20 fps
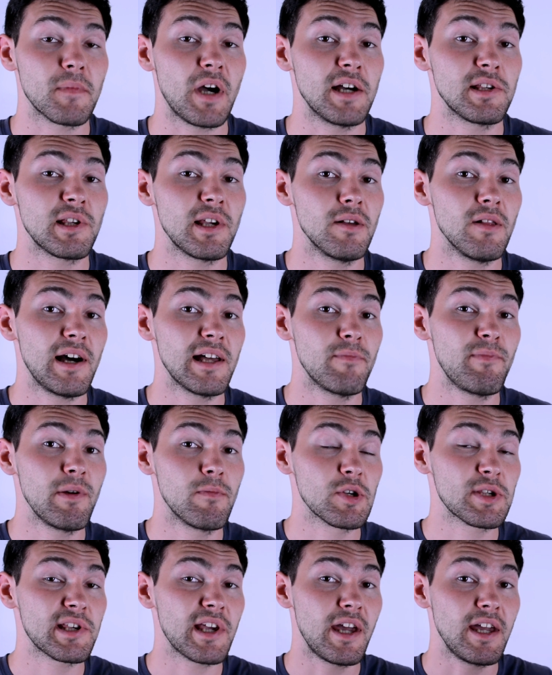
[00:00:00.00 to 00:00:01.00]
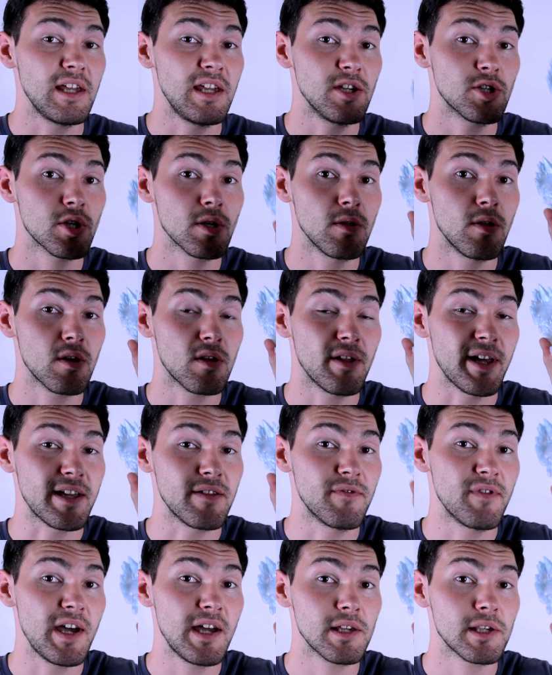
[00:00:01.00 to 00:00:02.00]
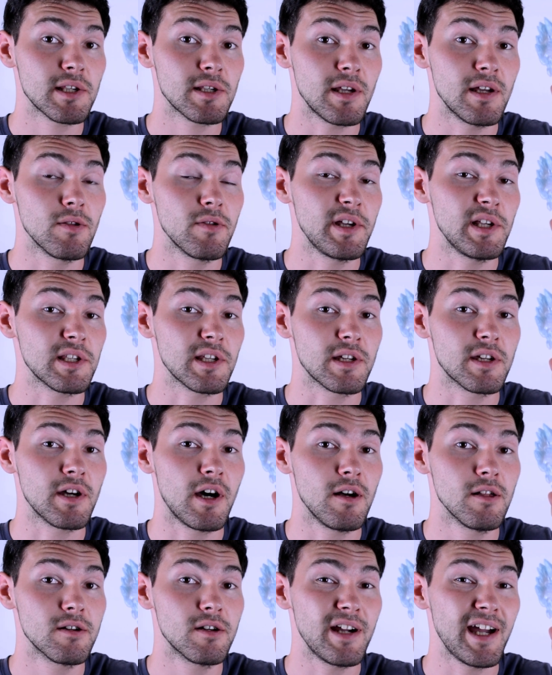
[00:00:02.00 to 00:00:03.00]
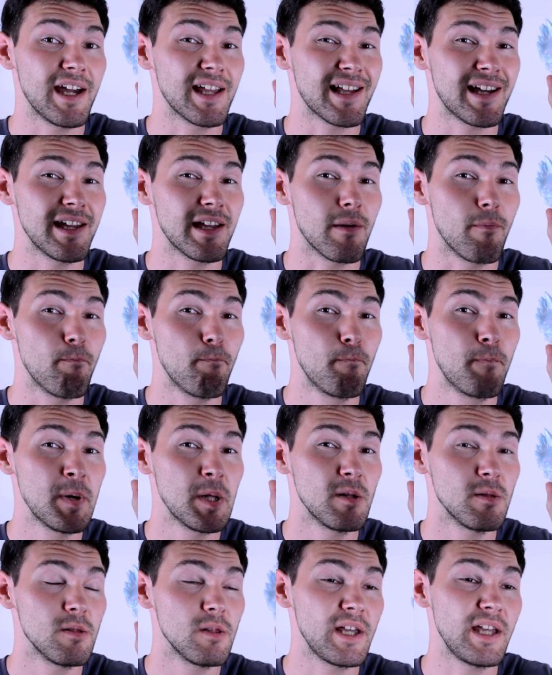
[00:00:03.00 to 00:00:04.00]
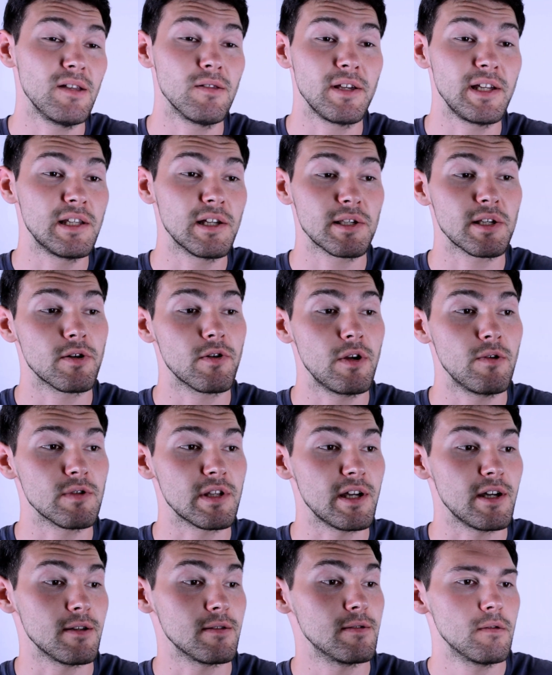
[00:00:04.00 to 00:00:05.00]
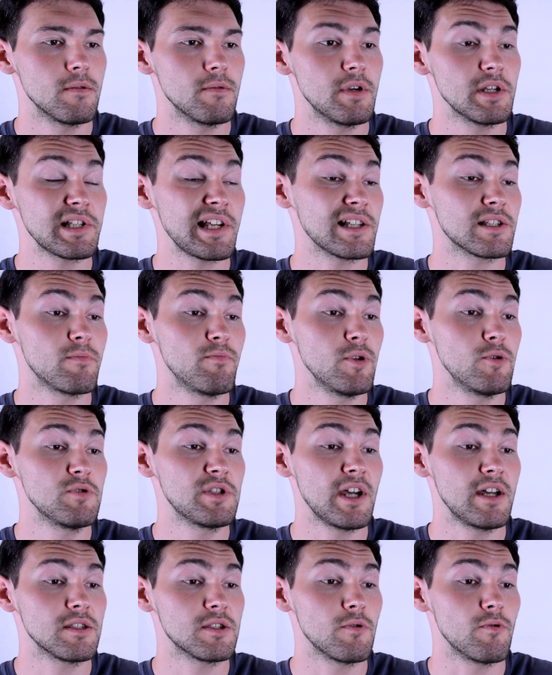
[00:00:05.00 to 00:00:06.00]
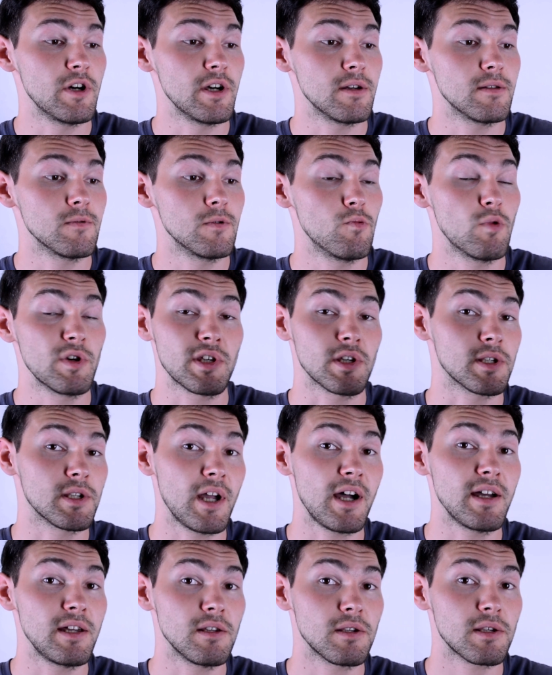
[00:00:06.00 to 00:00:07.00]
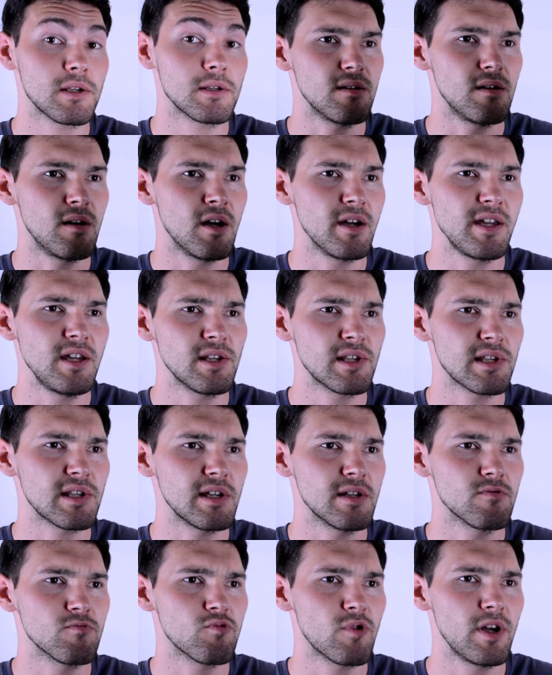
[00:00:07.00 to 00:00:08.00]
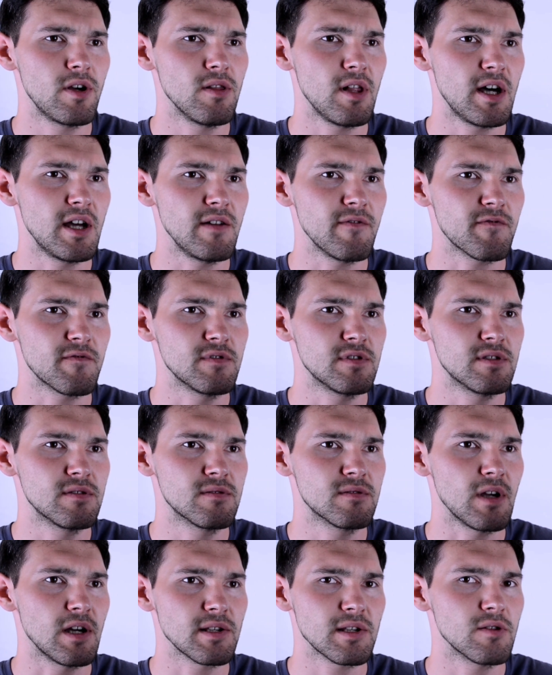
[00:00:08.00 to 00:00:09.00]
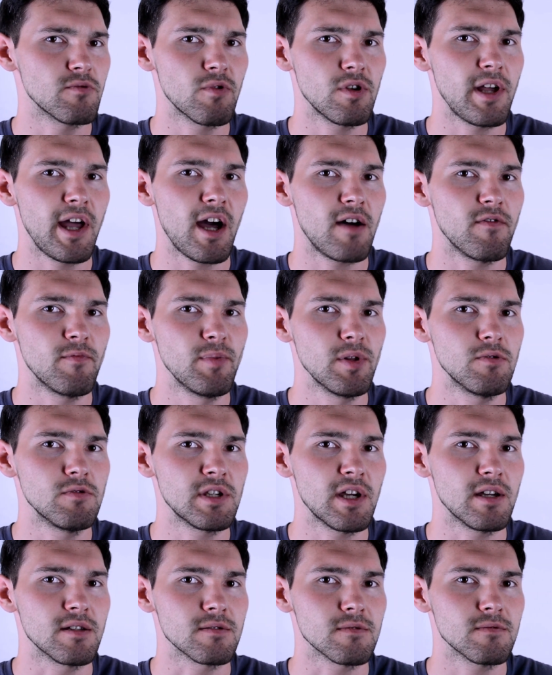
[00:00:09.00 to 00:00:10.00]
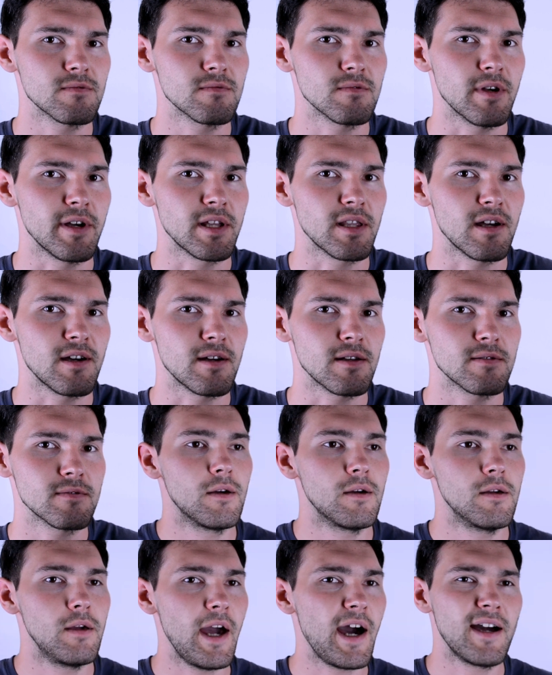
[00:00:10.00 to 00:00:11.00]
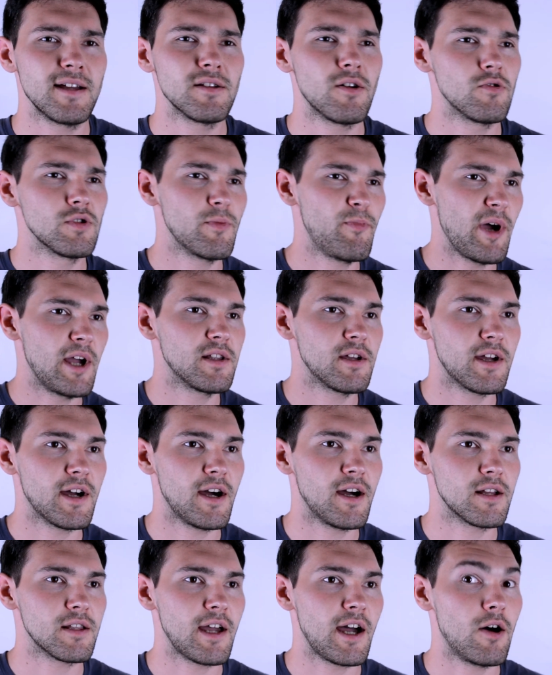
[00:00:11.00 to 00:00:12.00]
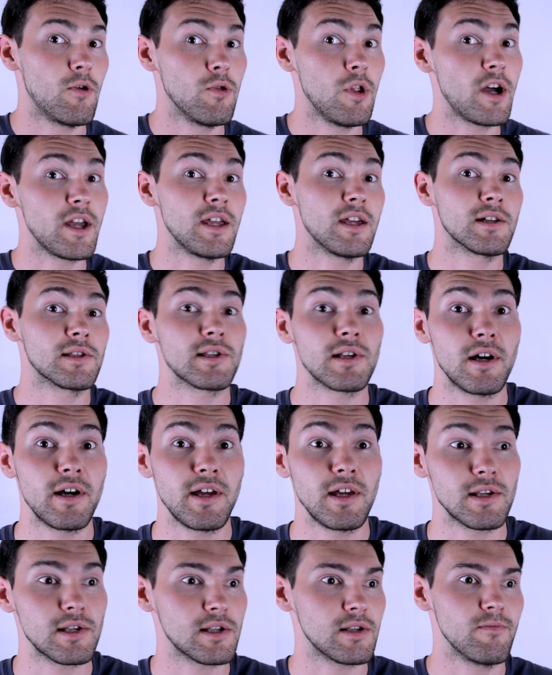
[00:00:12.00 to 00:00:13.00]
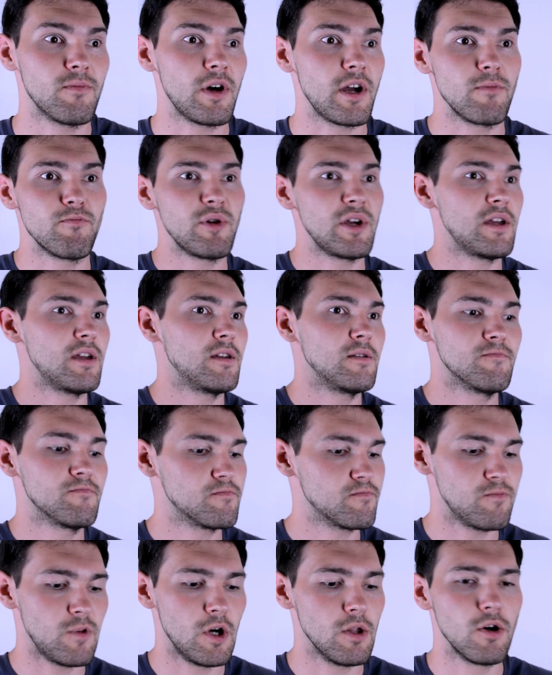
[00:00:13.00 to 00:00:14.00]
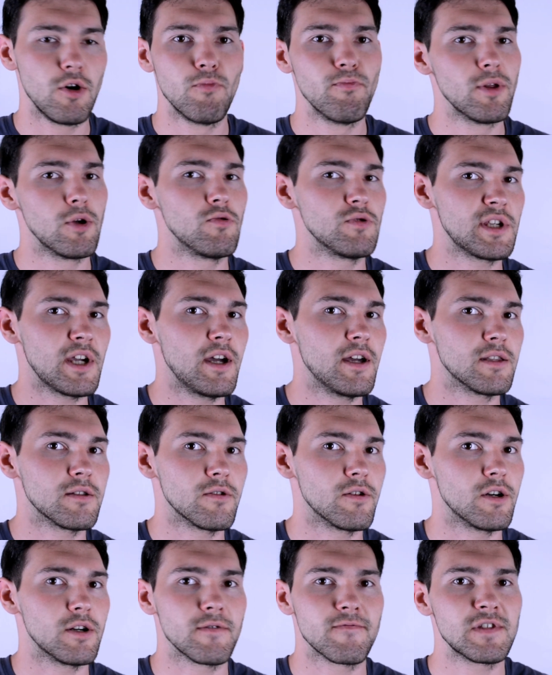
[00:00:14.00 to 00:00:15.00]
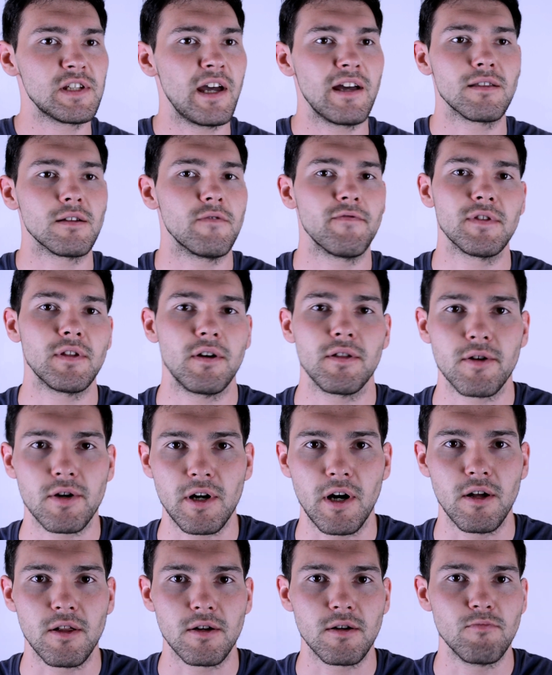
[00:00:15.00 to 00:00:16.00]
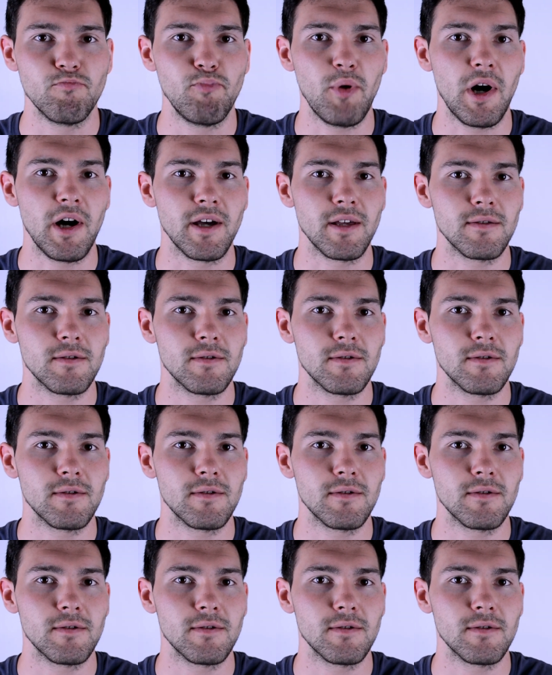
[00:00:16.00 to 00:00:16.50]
I see a lot of people saying he should look like this, at least in color, and I completely disagree with that. This has a blue tint to it, which is nice. Ice in real life doesn't really have a blue tint like that. Yeah, I know depending on how light hits ice, it might be a little blue tint or a tint of another color, but